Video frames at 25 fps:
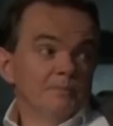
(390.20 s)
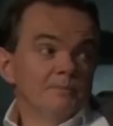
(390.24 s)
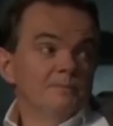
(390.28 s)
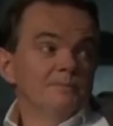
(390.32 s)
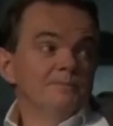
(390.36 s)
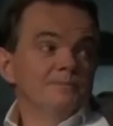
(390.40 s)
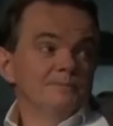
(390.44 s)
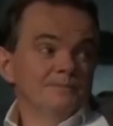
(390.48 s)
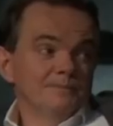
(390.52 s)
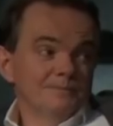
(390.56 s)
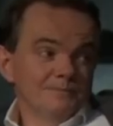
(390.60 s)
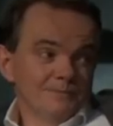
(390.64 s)

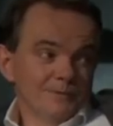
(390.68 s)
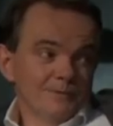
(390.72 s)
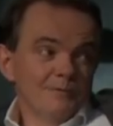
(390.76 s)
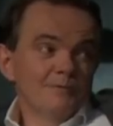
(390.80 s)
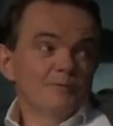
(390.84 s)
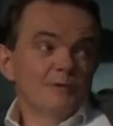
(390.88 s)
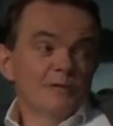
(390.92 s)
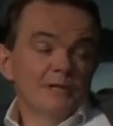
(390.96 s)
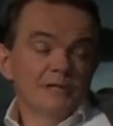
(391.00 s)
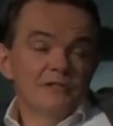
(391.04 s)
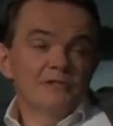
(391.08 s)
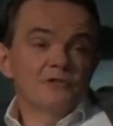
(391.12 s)
Yeah.
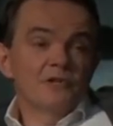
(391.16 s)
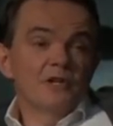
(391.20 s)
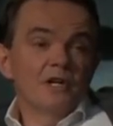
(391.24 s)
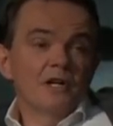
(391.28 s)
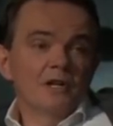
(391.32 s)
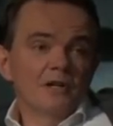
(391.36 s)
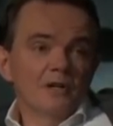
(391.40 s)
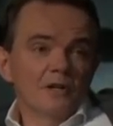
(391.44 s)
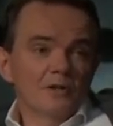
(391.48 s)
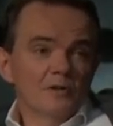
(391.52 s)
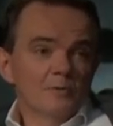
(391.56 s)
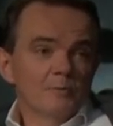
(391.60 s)
Very strong
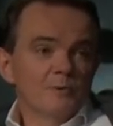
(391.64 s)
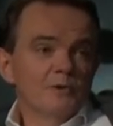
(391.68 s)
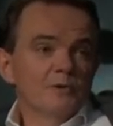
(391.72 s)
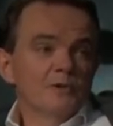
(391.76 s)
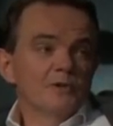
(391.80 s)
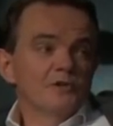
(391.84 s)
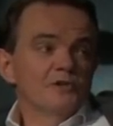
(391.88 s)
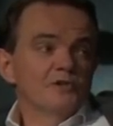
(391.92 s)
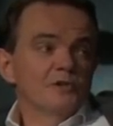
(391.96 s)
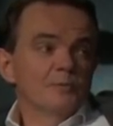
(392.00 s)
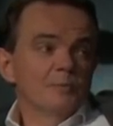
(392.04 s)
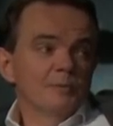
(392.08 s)
in
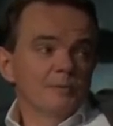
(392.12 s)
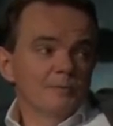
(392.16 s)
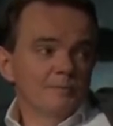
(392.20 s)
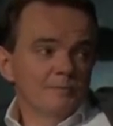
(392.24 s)
entrepreneurship.